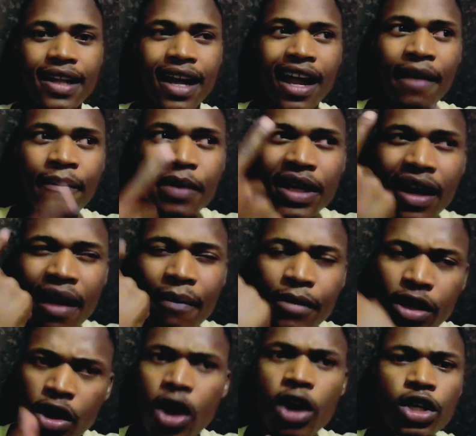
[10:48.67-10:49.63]
I
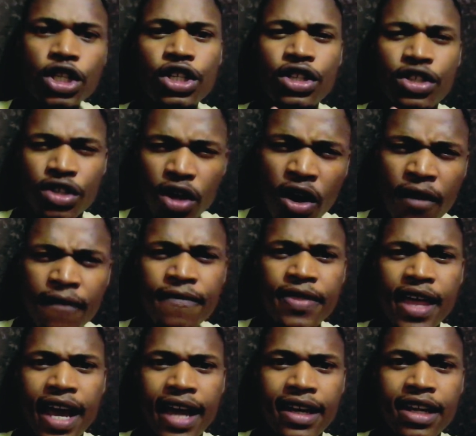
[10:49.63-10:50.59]
become conscious of
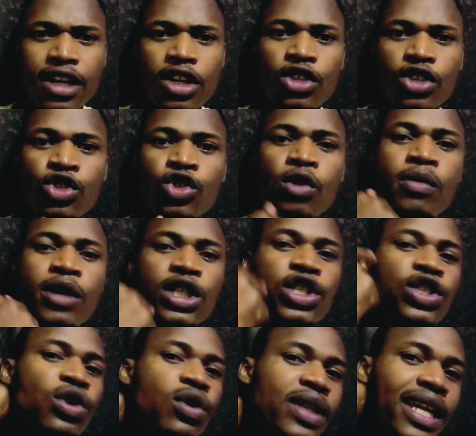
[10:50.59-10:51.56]
that. So much
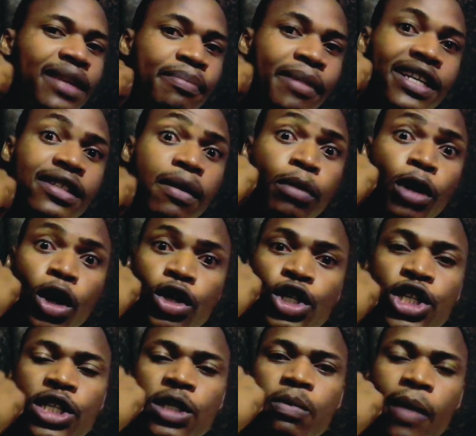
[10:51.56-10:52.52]
so that my
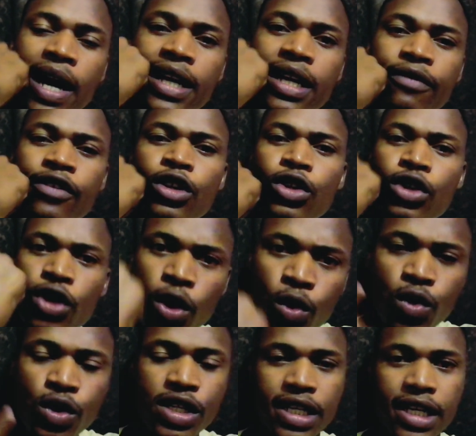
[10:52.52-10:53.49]
subconscious mind even
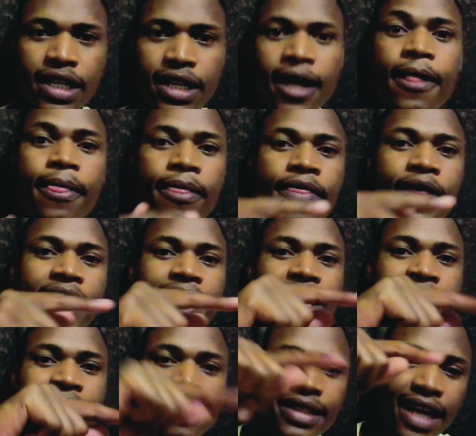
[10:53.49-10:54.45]
knows it. That
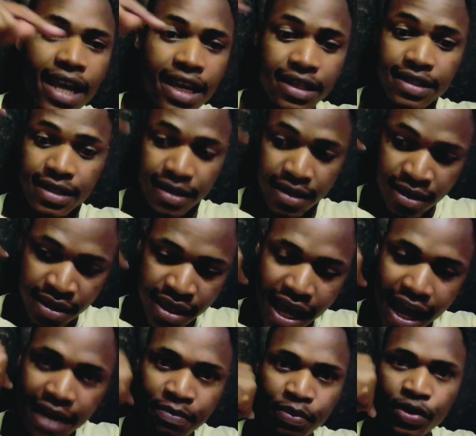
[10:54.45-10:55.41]
it takes
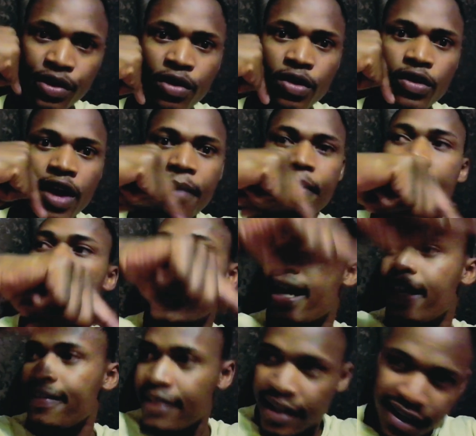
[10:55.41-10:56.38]
that programming
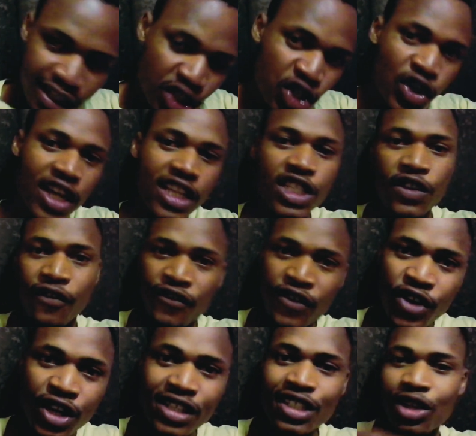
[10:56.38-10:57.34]
and then it
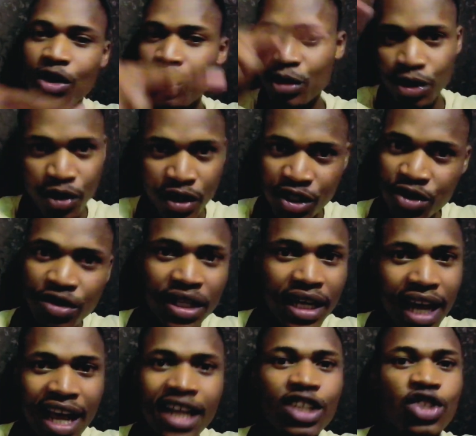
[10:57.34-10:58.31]
transfers it also into
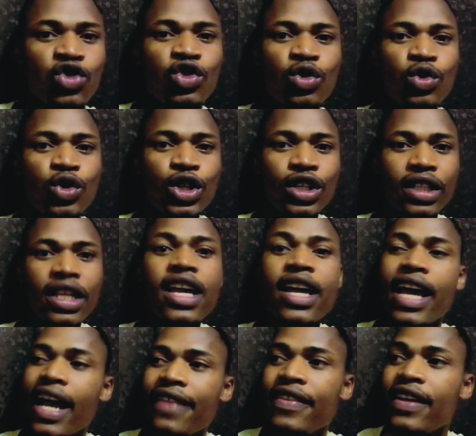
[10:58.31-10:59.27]
the astral world.
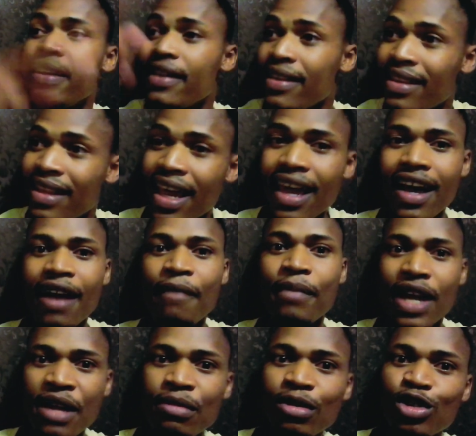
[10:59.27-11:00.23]
And then there I'm
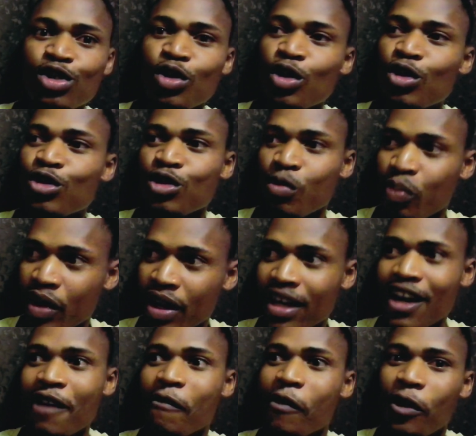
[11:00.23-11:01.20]
able to also
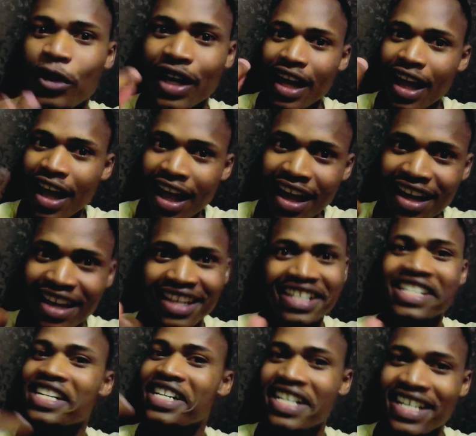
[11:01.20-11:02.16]
pick up,
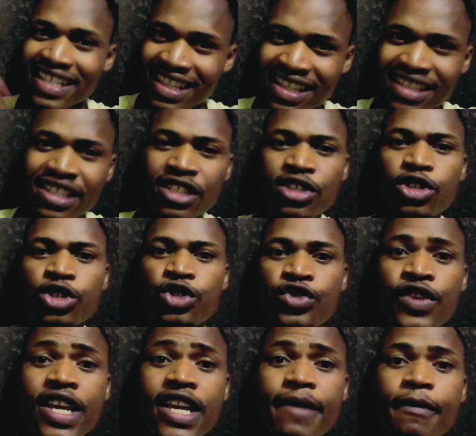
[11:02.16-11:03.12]
hey, this is a
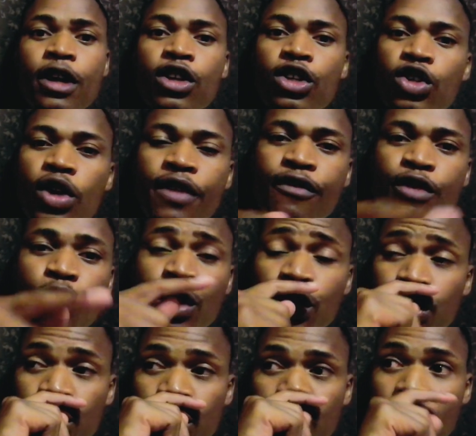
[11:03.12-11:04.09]
dream. So if you
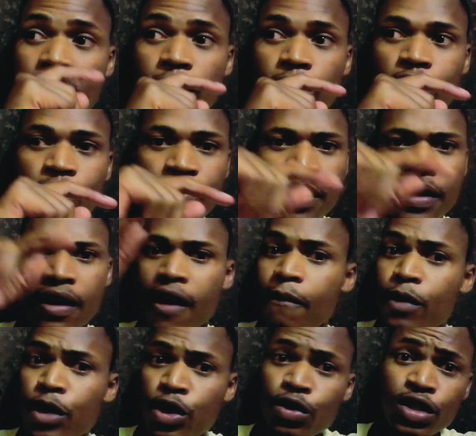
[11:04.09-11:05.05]
want to know how to
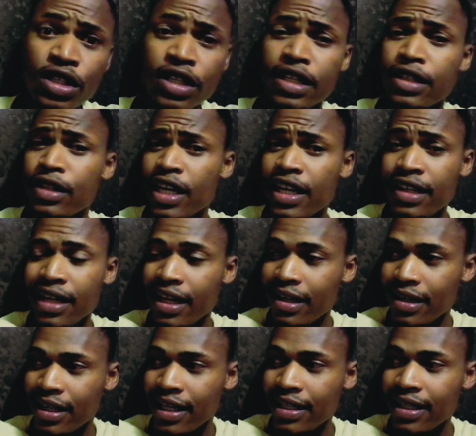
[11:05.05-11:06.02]
become lucid in
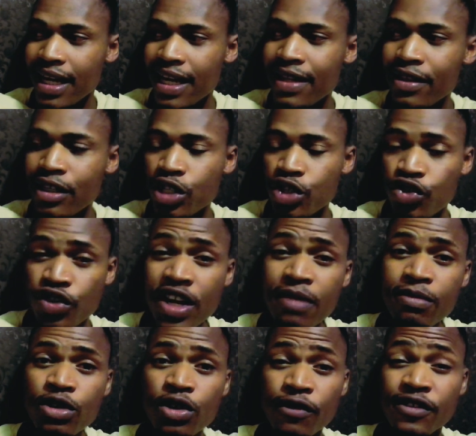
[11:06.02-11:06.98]
the
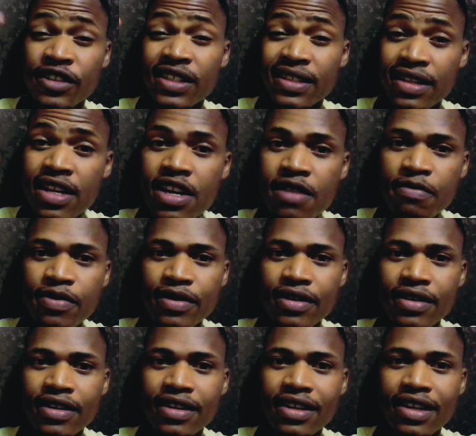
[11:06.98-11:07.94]
dreams of sleep,
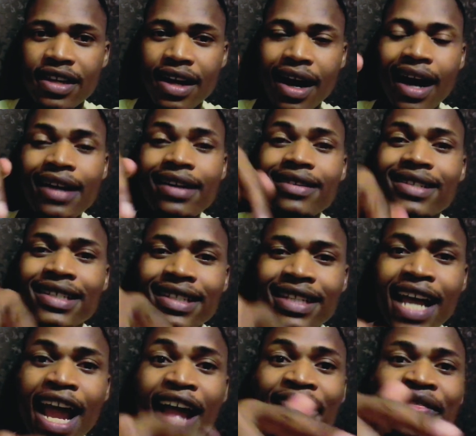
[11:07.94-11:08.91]

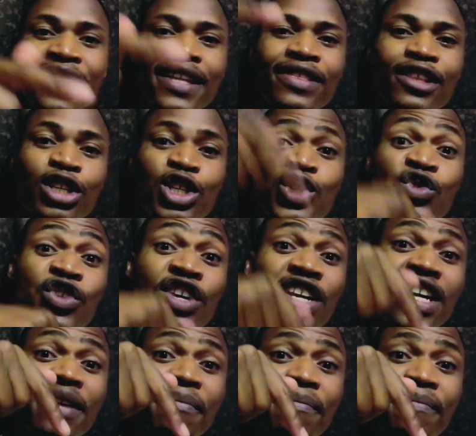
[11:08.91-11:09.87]
understand that the
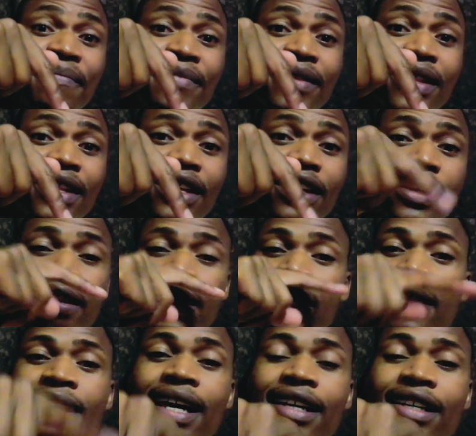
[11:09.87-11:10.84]
dream
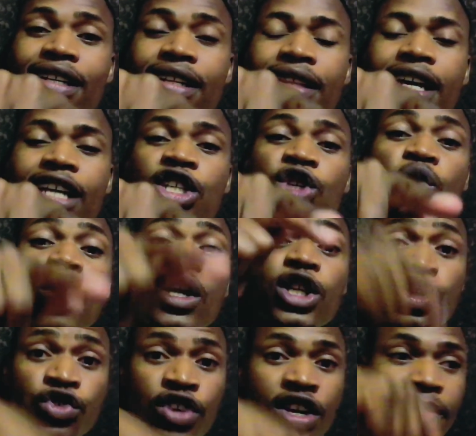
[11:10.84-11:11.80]
that you are
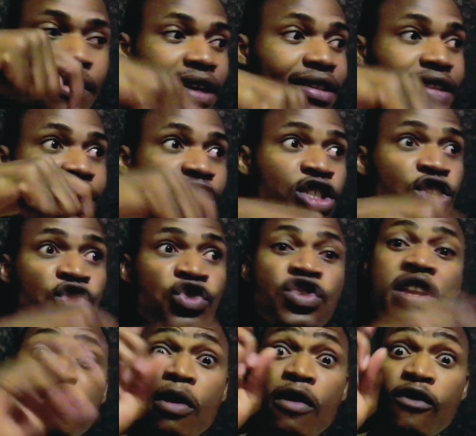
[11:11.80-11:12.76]
dreaming in this
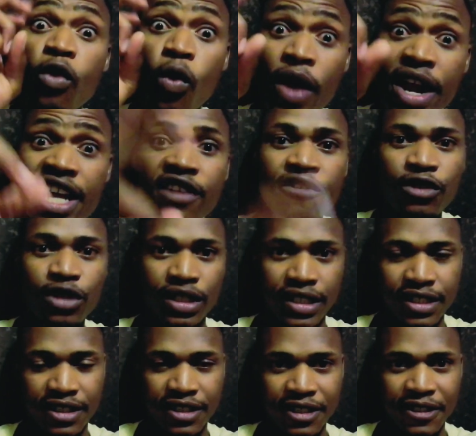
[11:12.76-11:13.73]
dream of
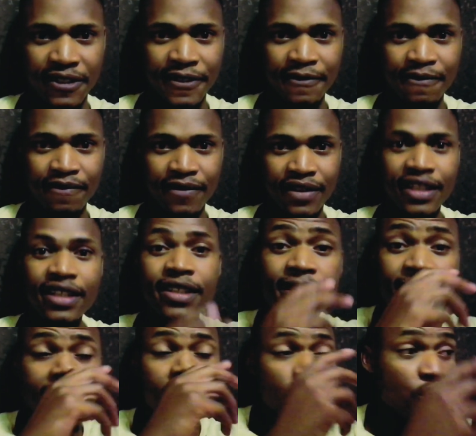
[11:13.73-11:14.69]
wakefulness, this
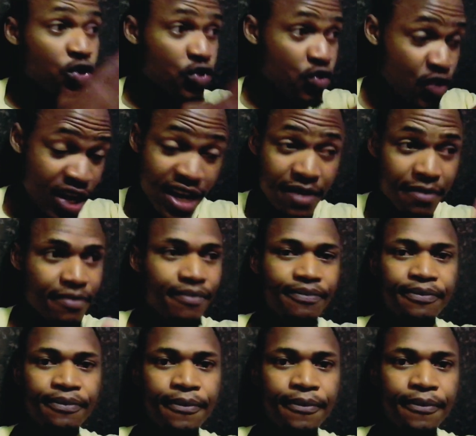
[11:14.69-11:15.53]
is a dream,